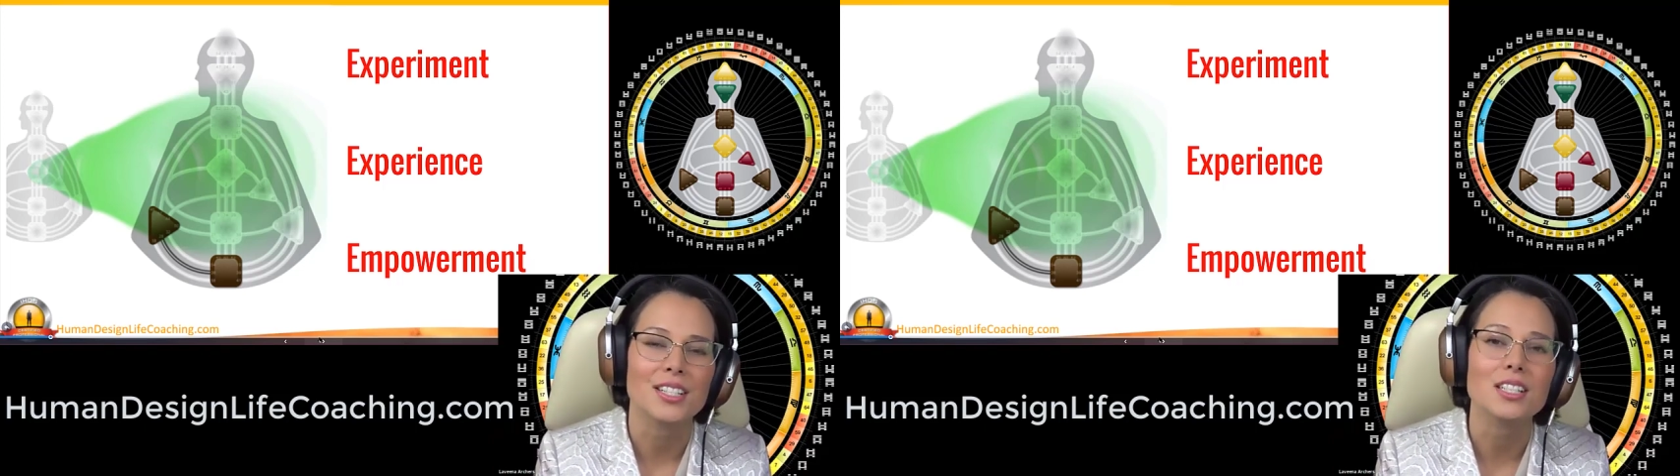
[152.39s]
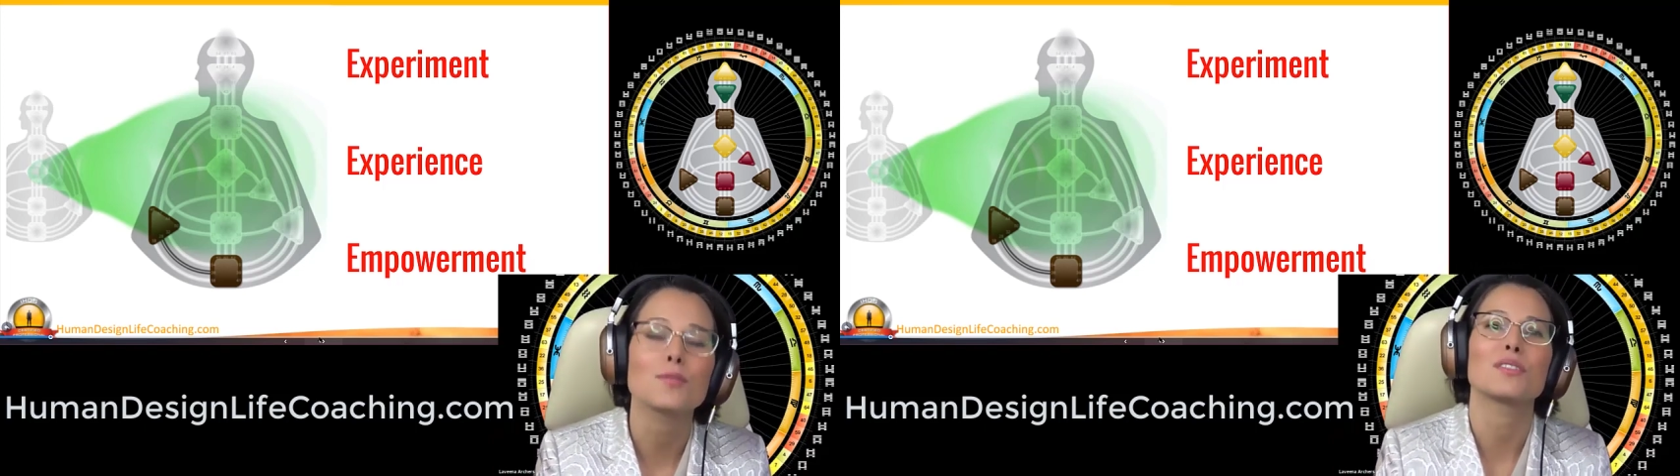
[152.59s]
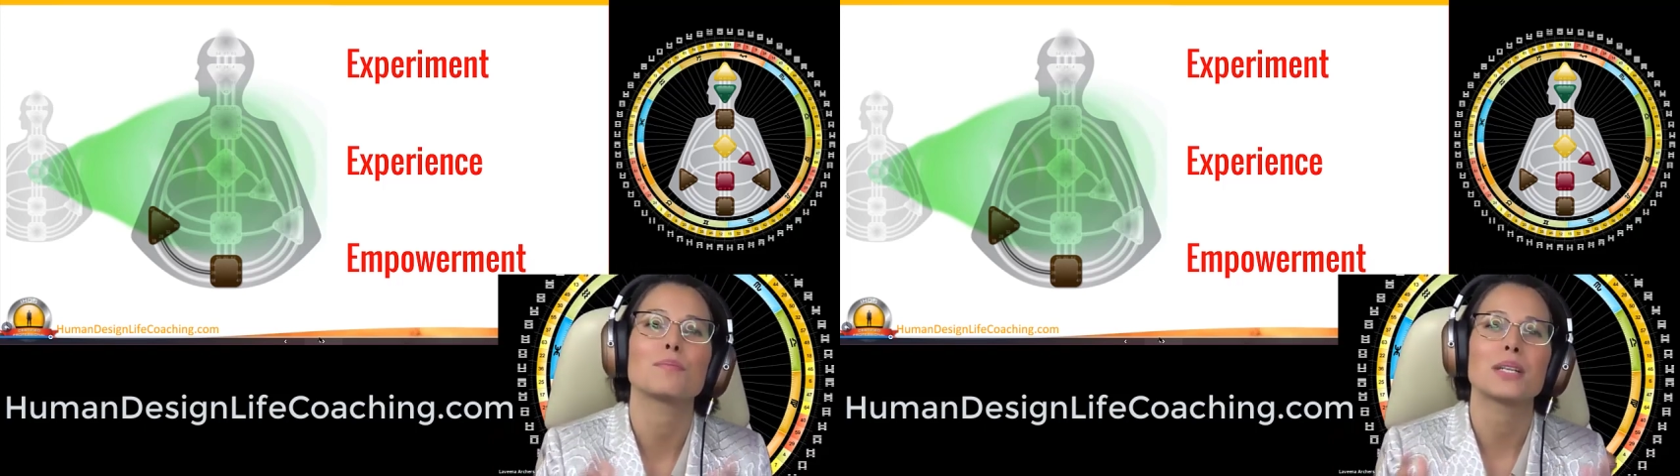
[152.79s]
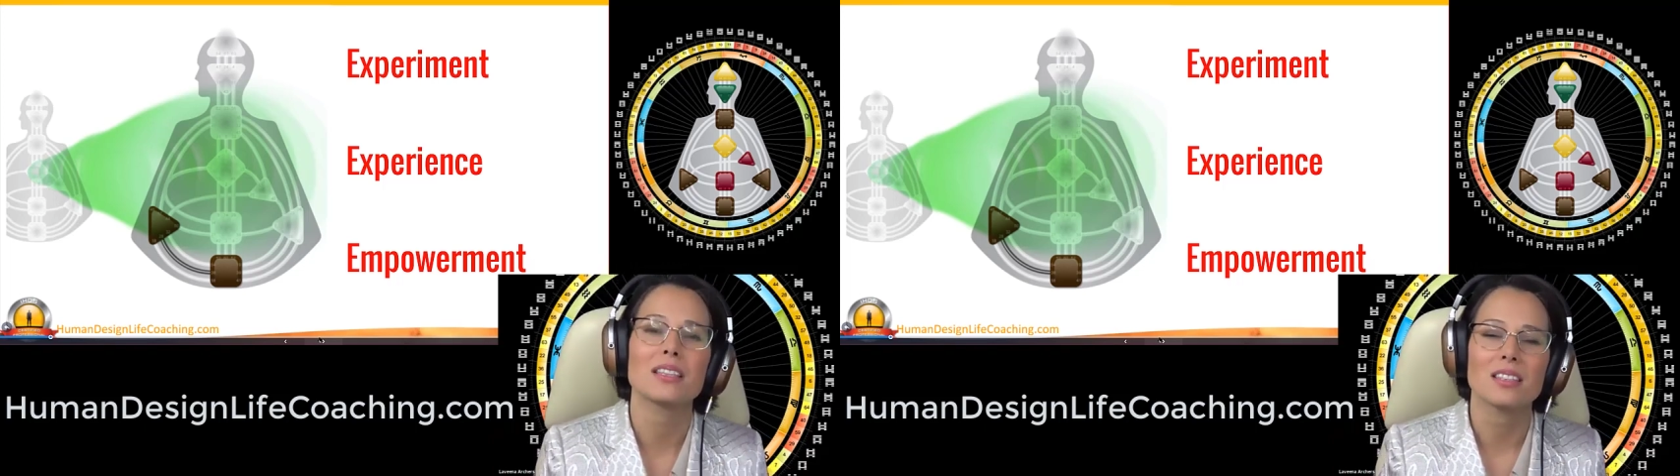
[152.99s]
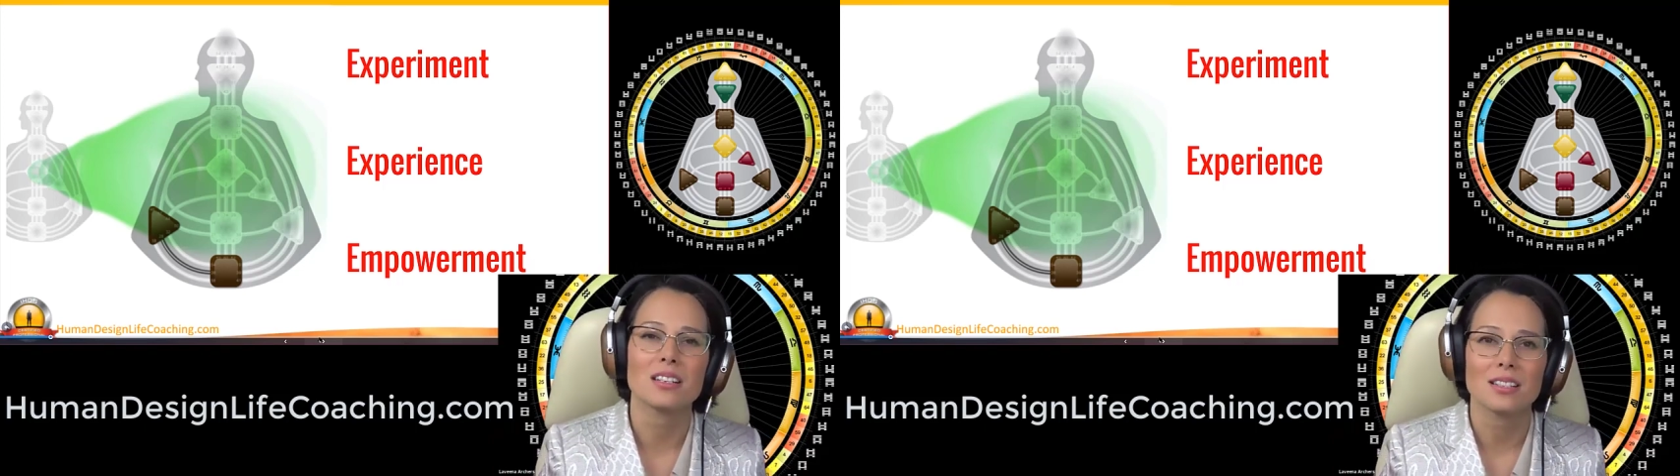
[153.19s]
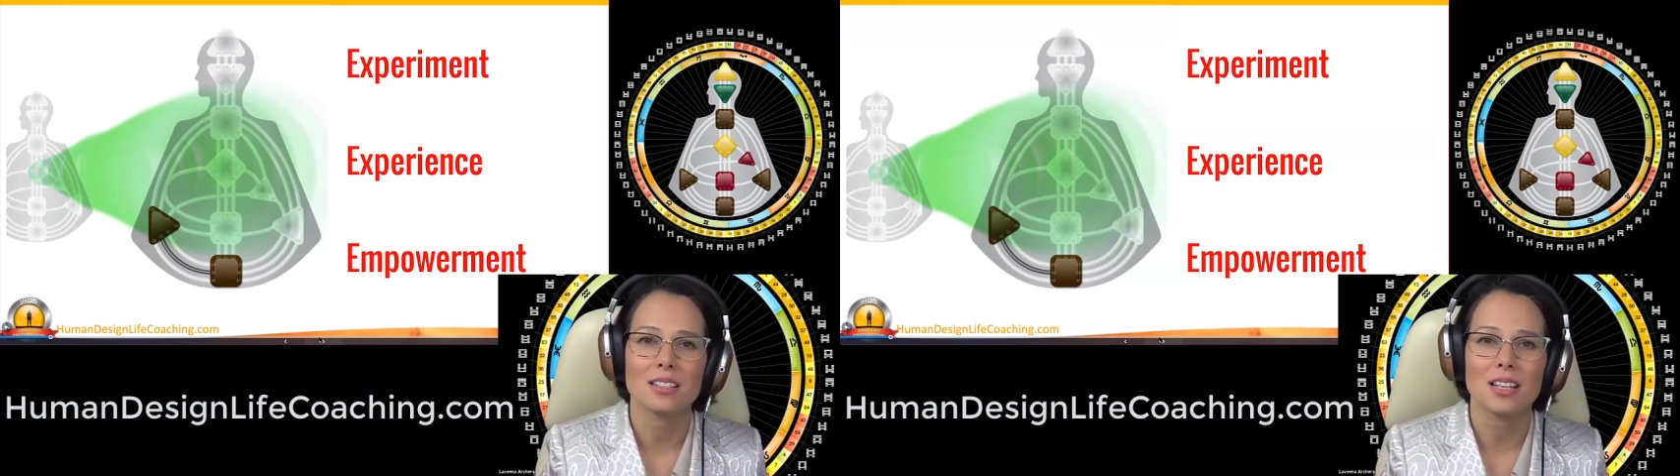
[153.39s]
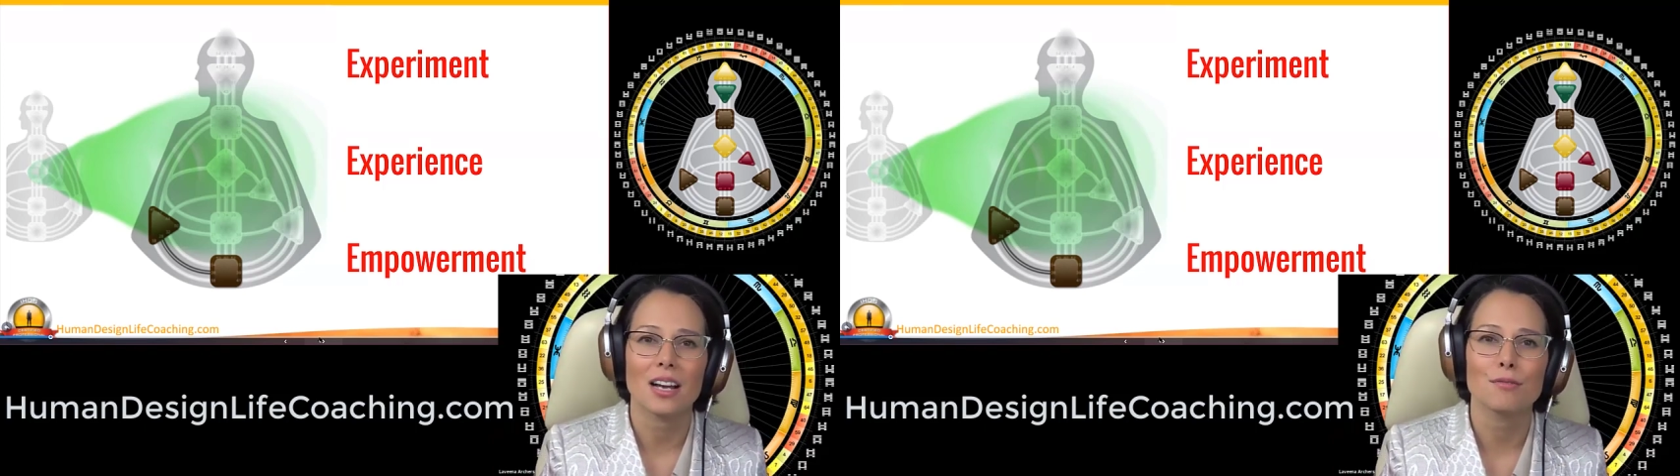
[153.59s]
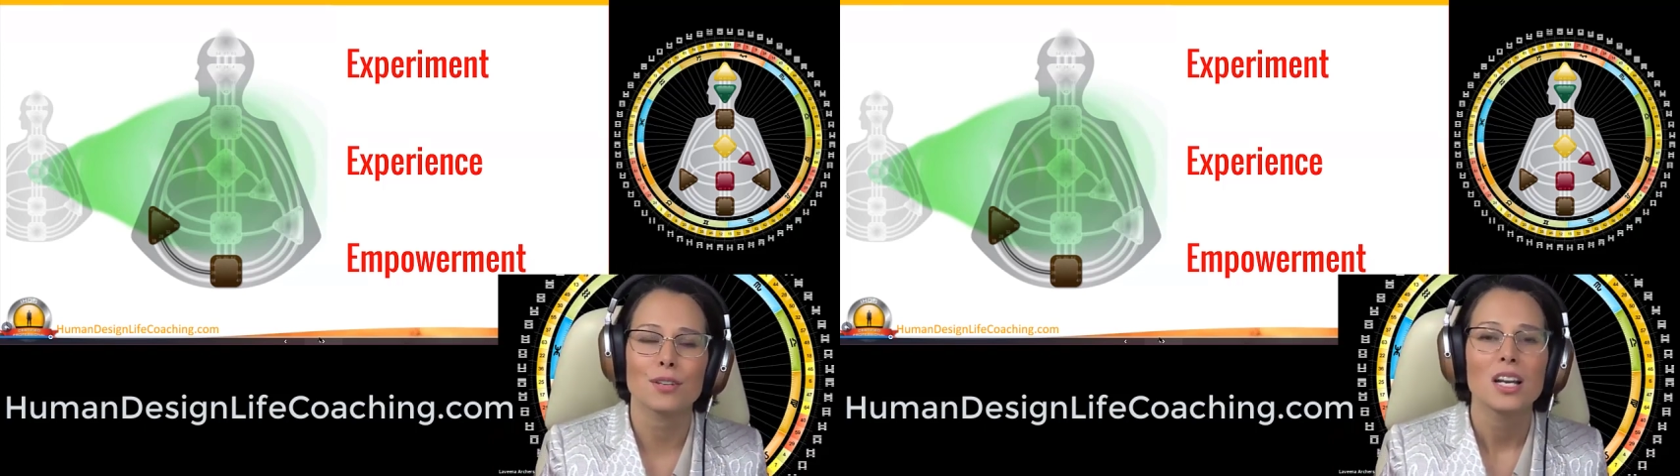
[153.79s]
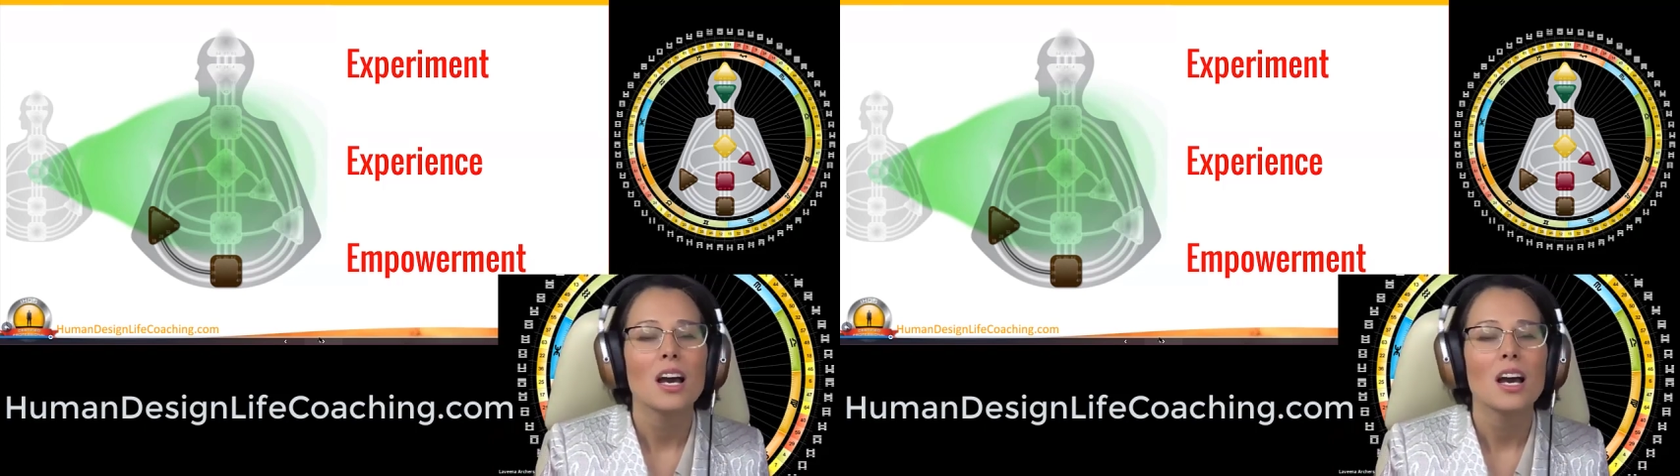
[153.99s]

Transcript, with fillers: it's for the big things in life.